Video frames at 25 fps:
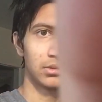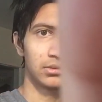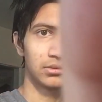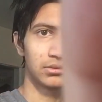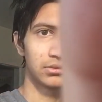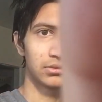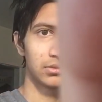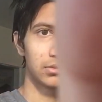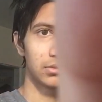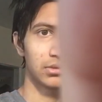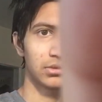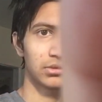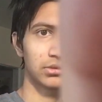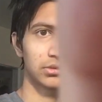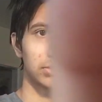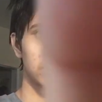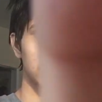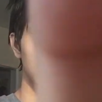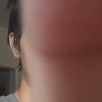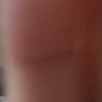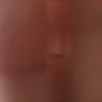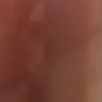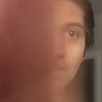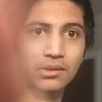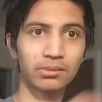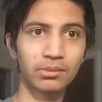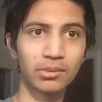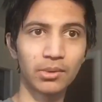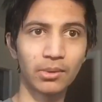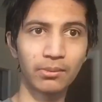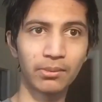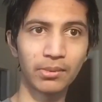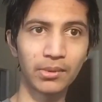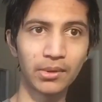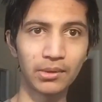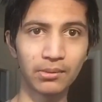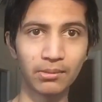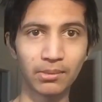subscribe to
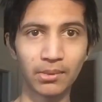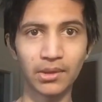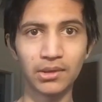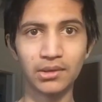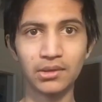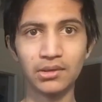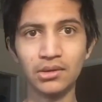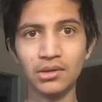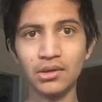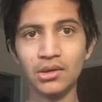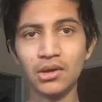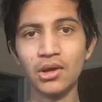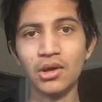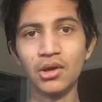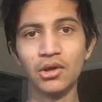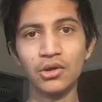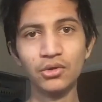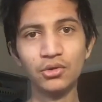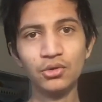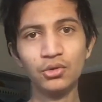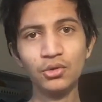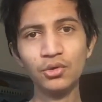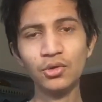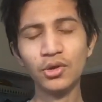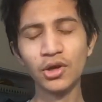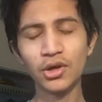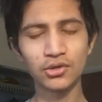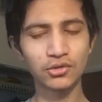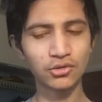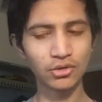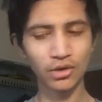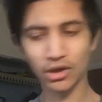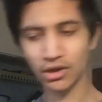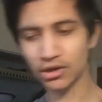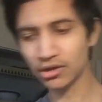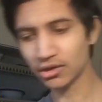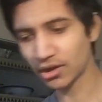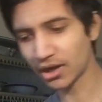PewDiePie. Do not
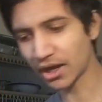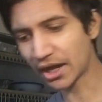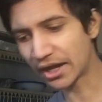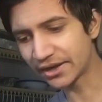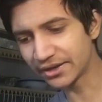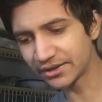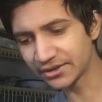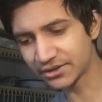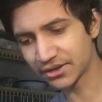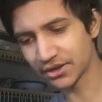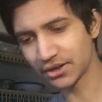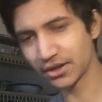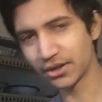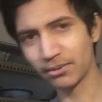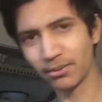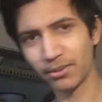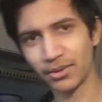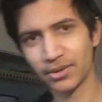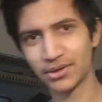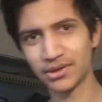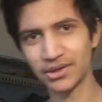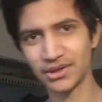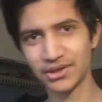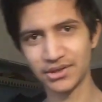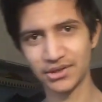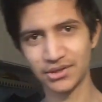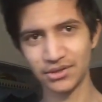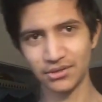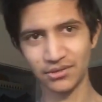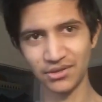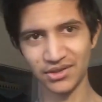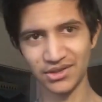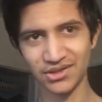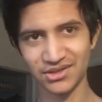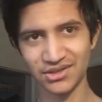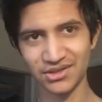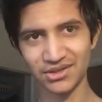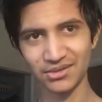talk anything about
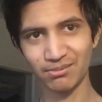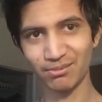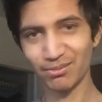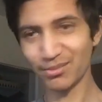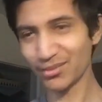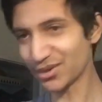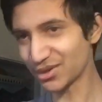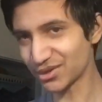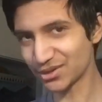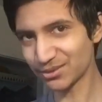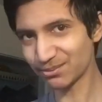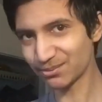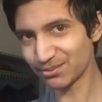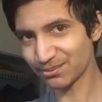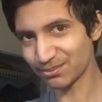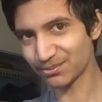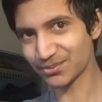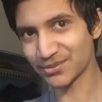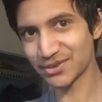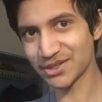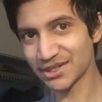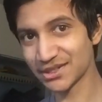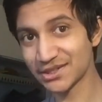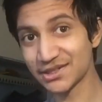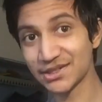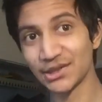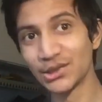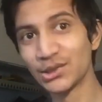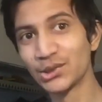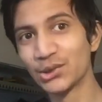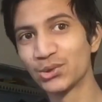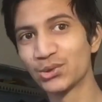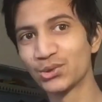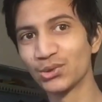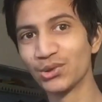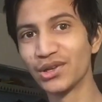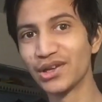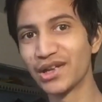T-Series because
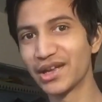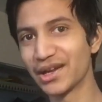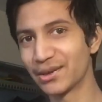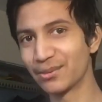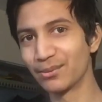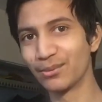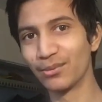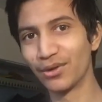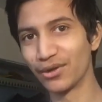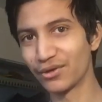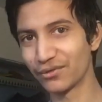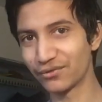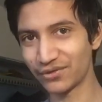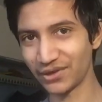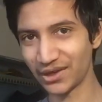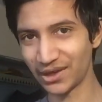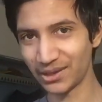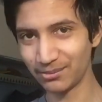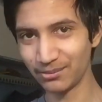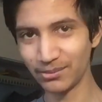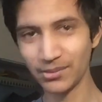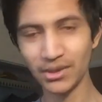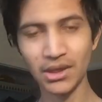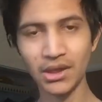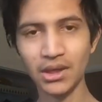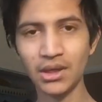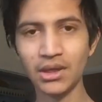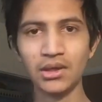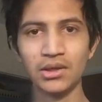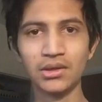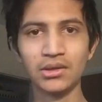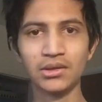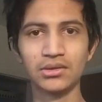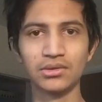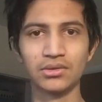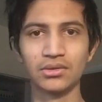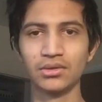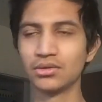T-Series will get more fame.
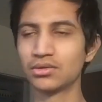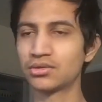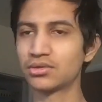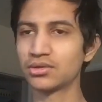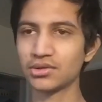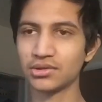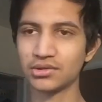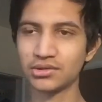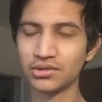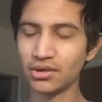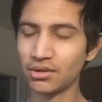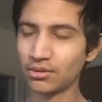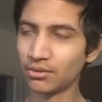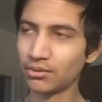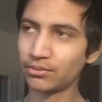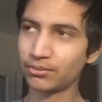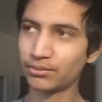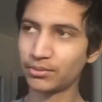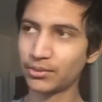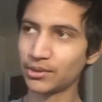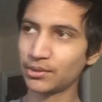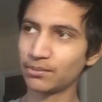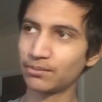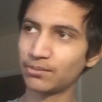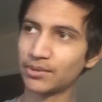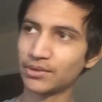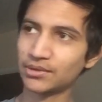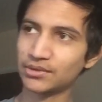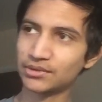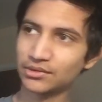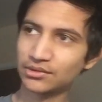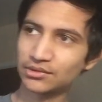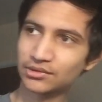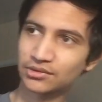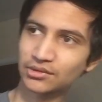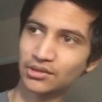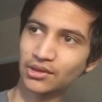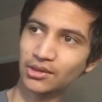So subscribe to PewDiePie,
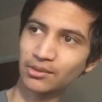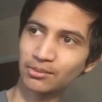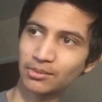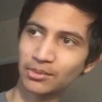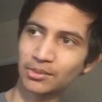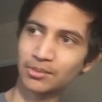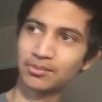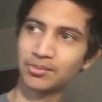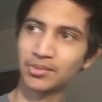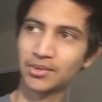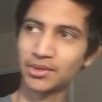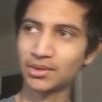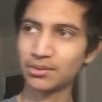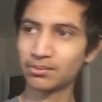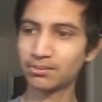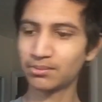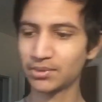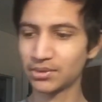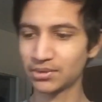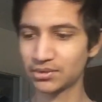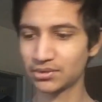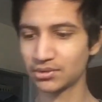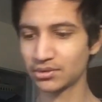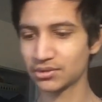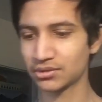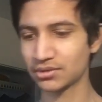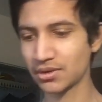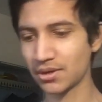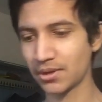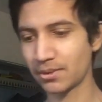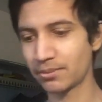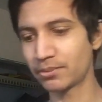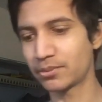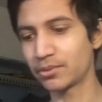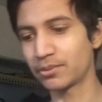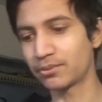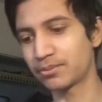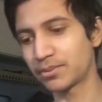subscribe to PewDiePie,
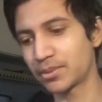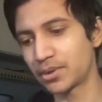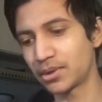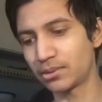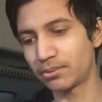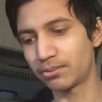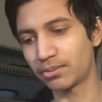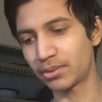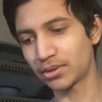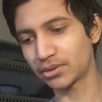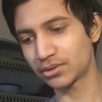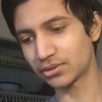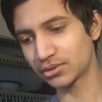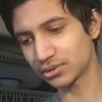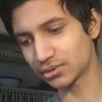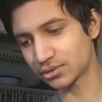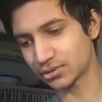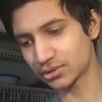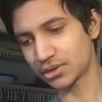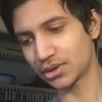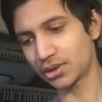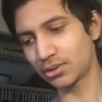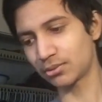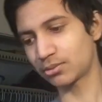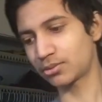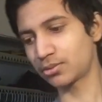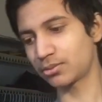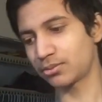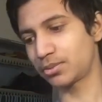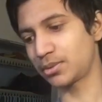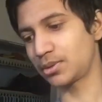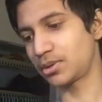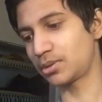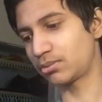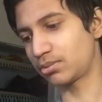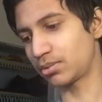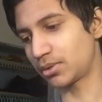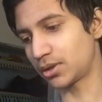subscribe to PewDiePie, subscribe to
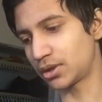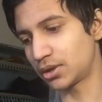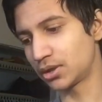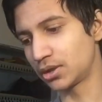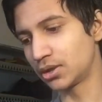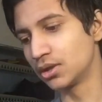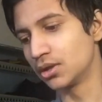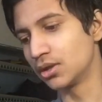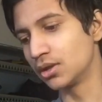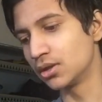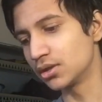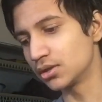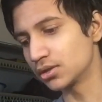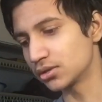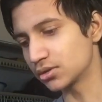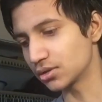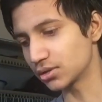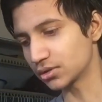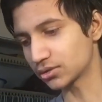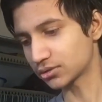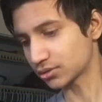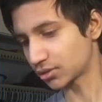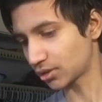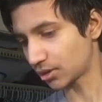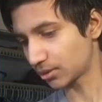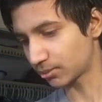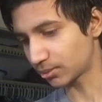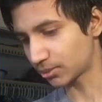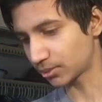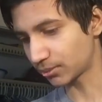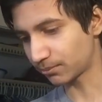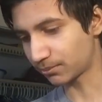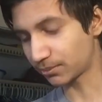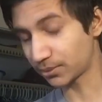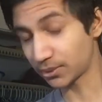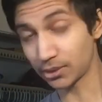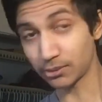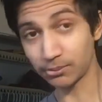PewDiePie, subscribe to
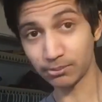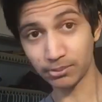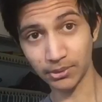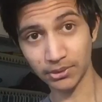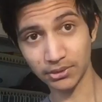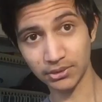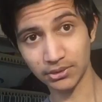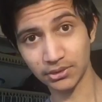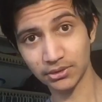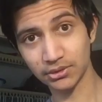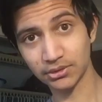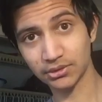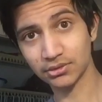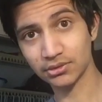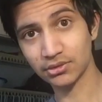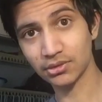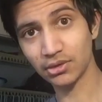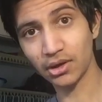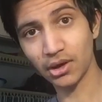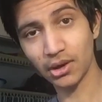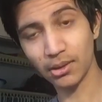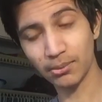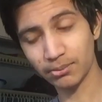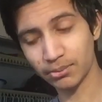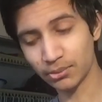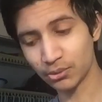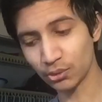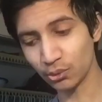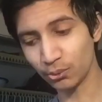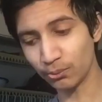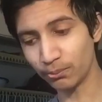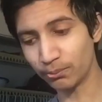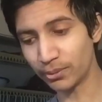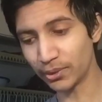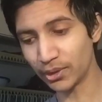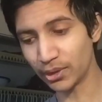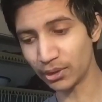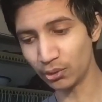PewDiePie, subscribe
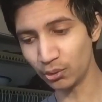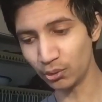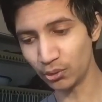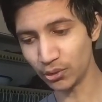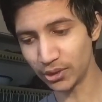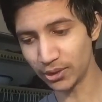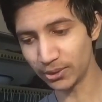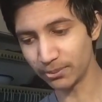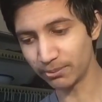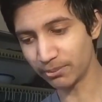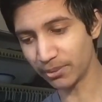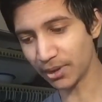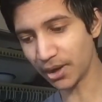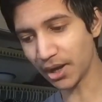to PewDiePie,